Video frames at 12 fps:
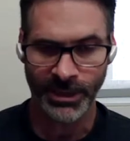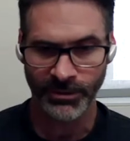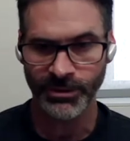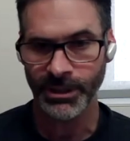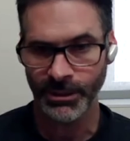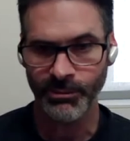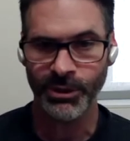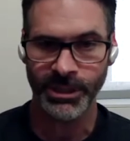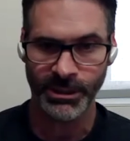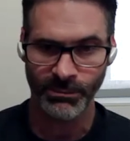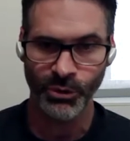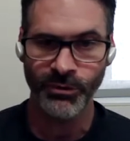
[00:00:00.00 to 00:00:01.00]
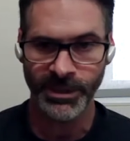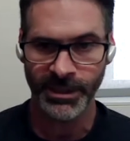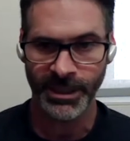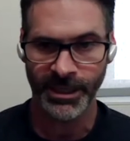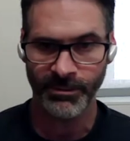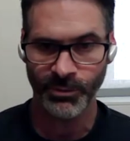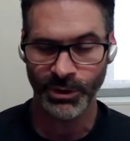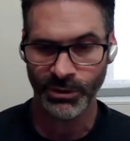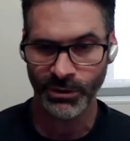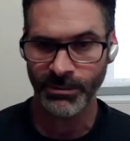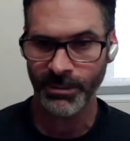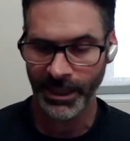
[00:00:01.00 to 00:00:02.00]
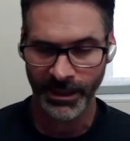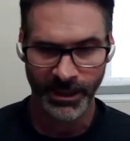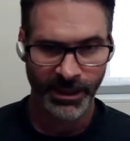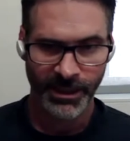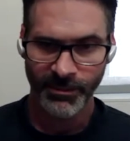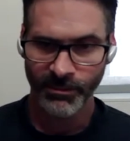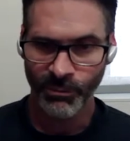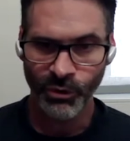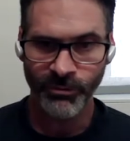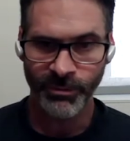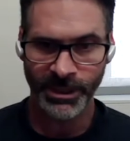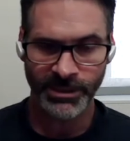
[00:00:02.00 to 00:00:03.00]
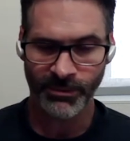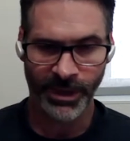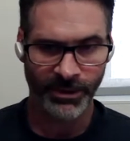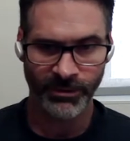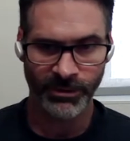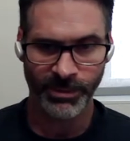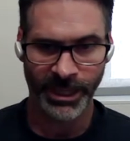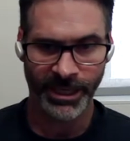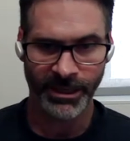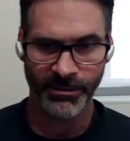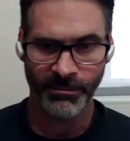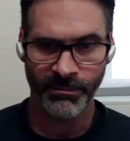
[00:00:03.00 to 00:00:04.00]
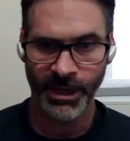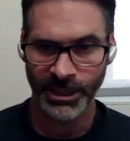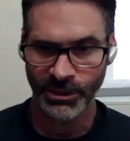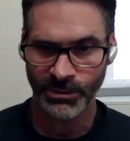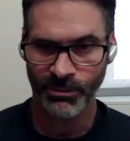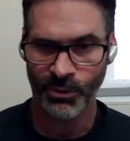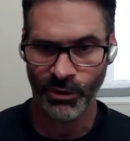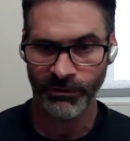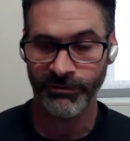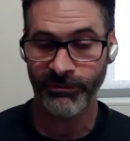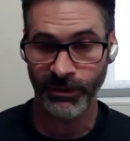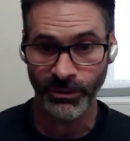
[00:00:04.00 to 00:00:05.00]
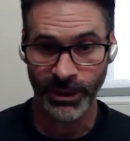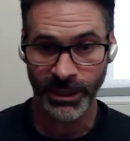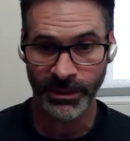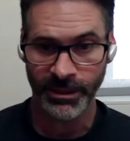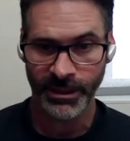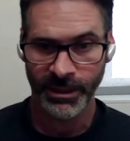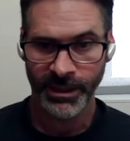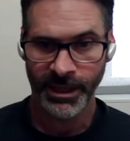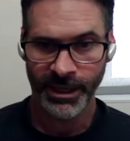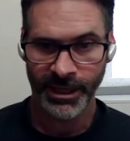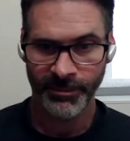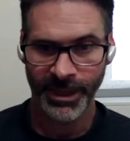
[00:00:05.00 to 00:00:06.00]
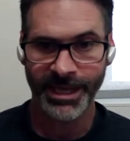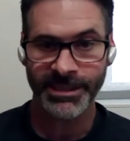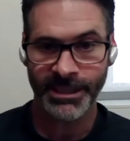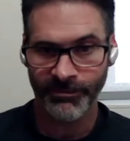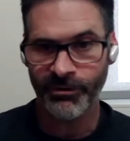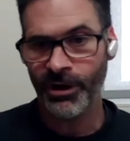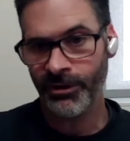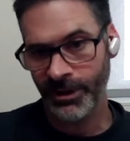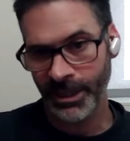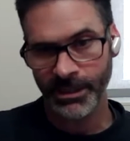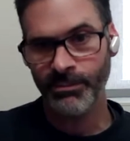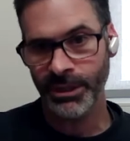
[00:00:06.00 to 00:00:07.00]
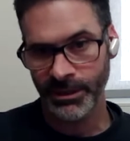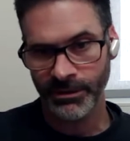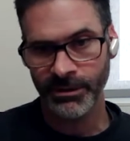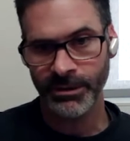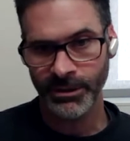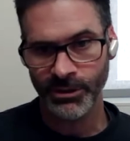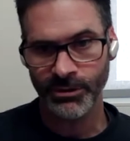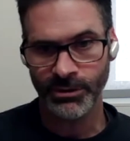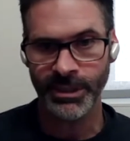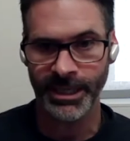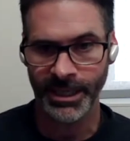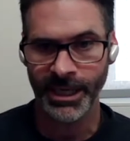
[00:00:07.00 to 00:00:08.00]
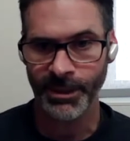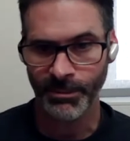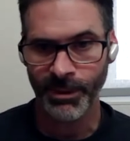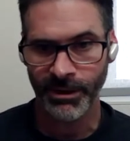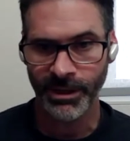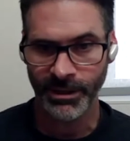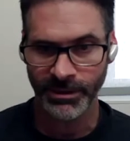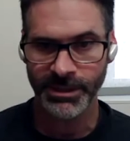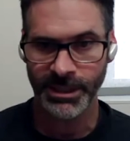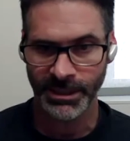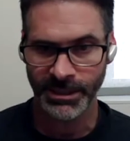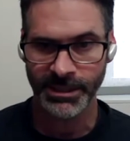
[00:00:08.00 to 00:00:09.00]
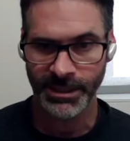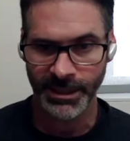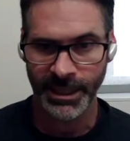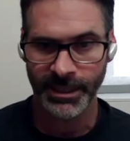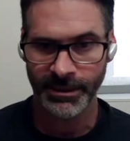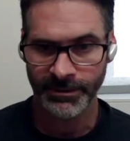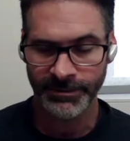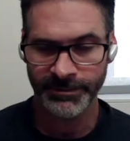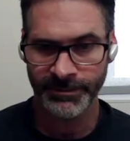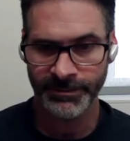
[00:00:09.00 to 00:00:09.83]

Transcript: try to deliberately move to them, which could make movements around the planet much more fluid um, except for all the like the political and social and economic barriers that exist to that.